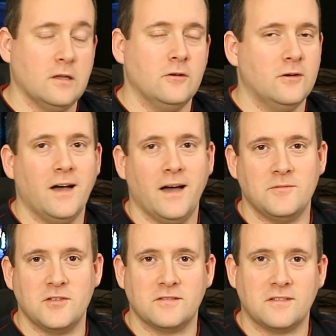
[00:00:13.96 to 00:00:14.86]
No,
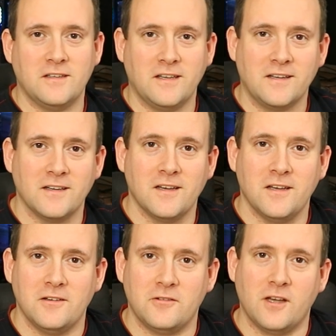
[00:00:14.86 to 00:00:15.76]
I'm just kidding.
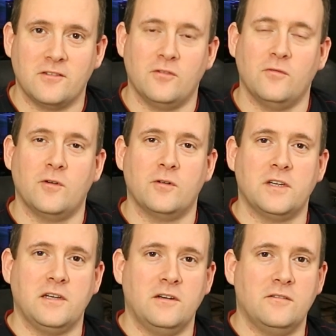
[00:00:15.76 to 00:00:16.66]
You can't go wrong
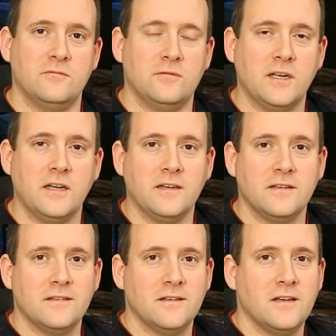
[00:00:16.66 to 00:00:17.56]
here, really.
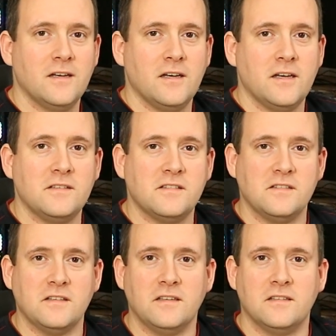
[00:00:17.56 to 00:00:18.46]
It's
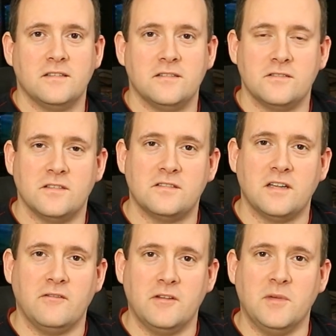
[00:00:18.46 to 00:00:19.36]
easy. Just
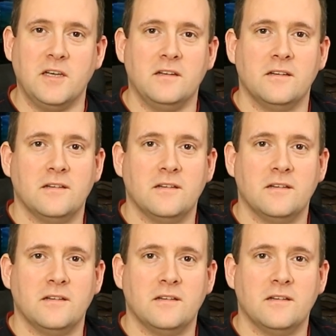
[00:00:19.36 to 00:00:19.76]
stay with me.